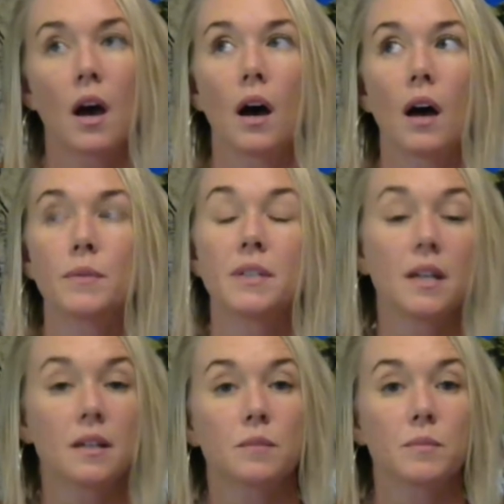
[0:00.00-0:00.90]
to
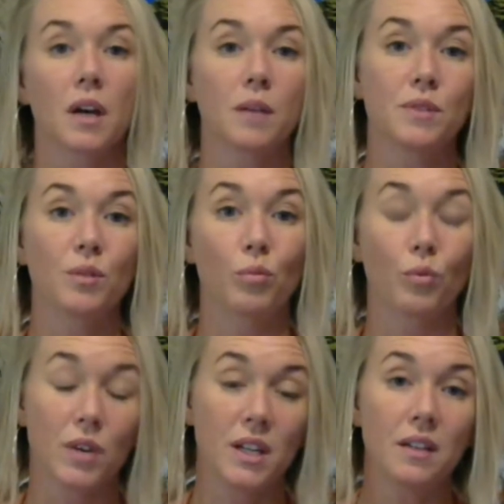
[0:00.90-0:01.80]
take some time to
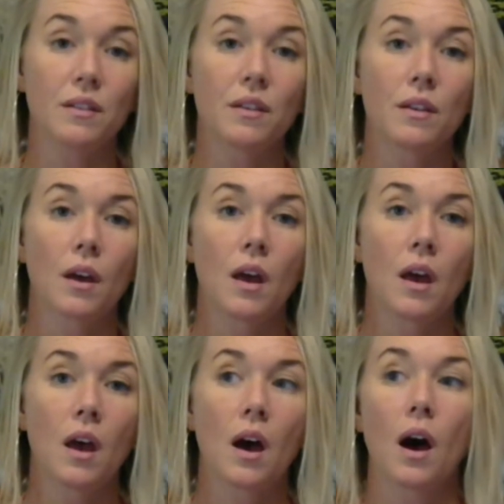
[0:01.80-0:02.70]
breathe,
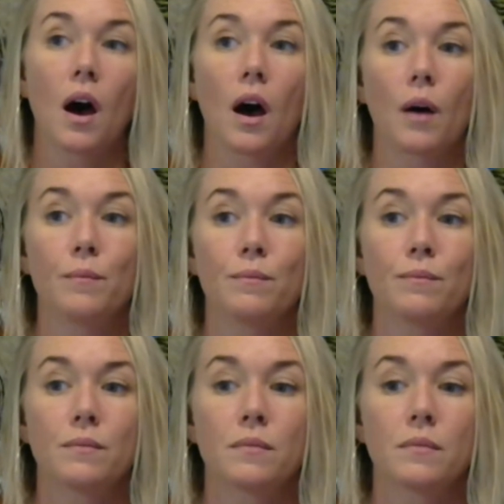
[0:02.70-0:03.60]
um,
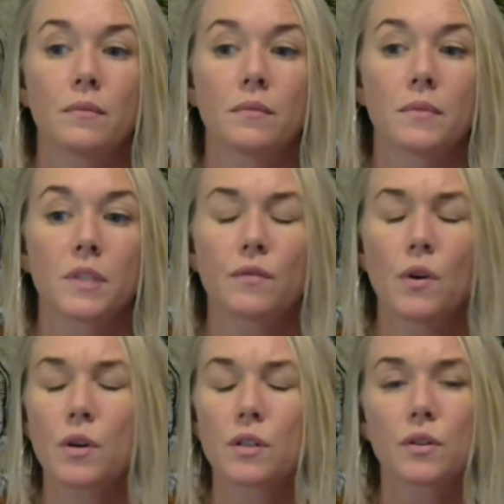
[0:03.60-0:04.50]
to
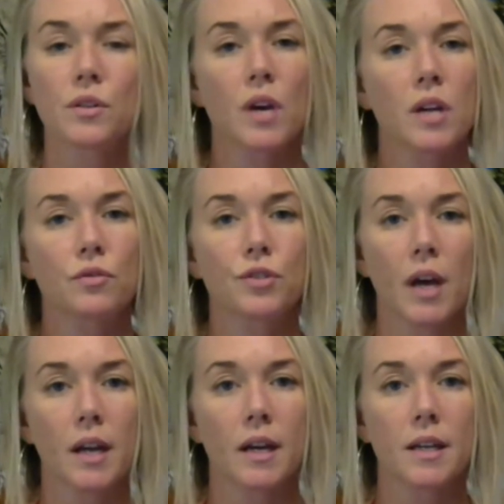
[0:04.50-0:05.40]
focus on your
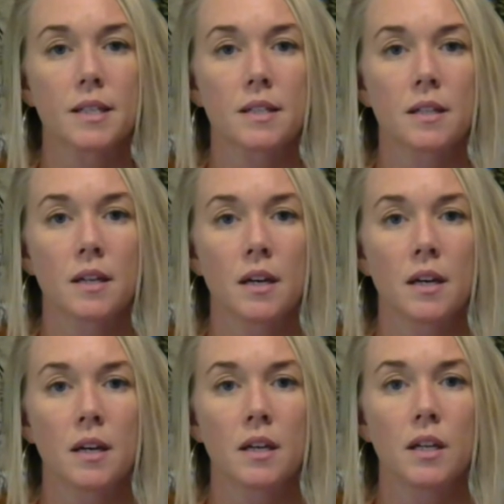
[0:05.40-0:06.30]
energetics.
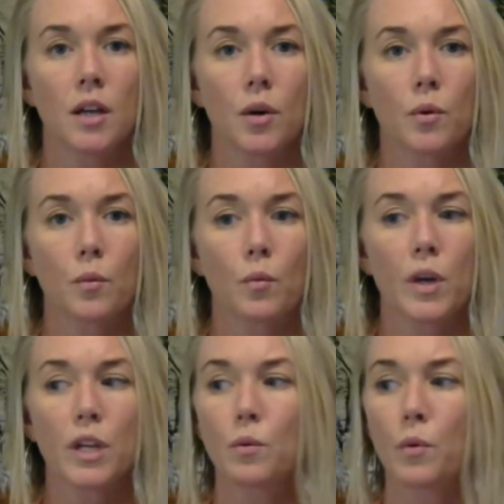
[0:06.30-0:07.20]
What
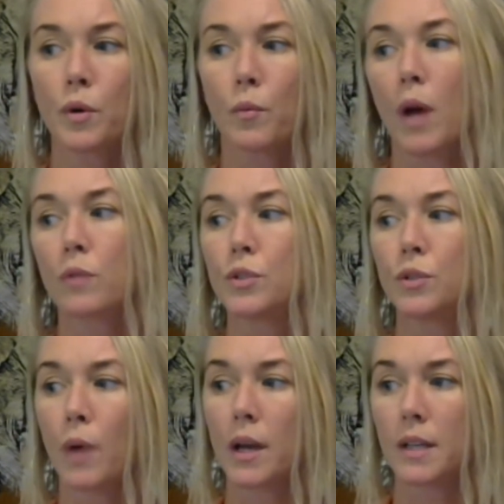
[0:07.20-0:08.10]
do you want around you
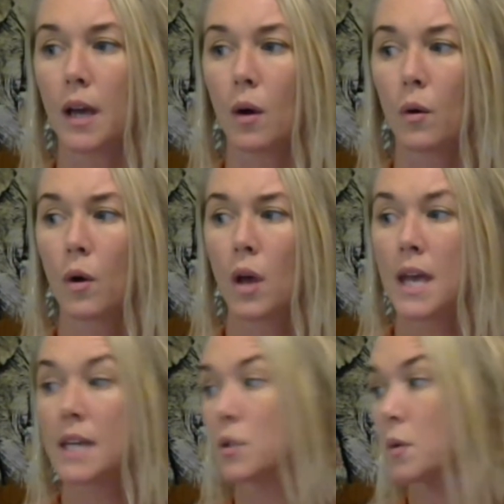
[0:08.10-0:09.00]
right now?
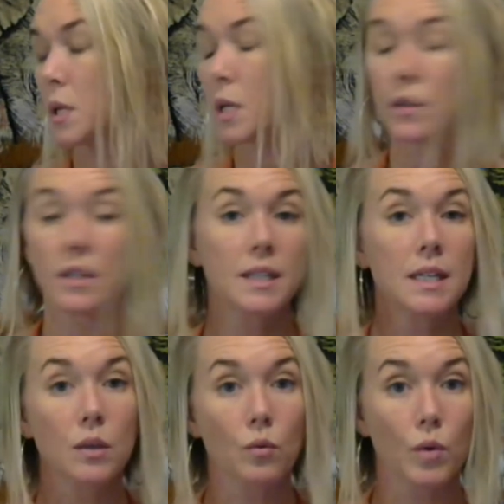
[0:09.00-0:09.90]
Is there anything you need to
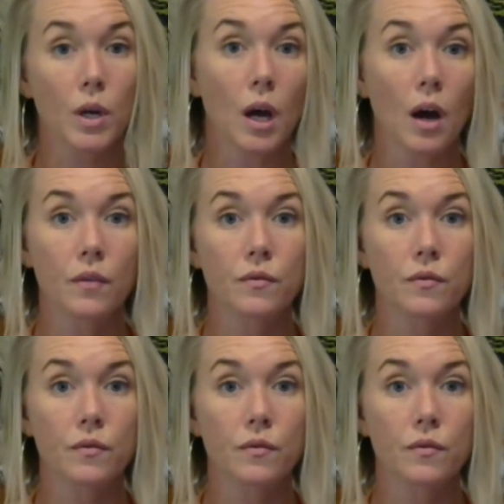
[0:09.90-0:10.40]
get rid of,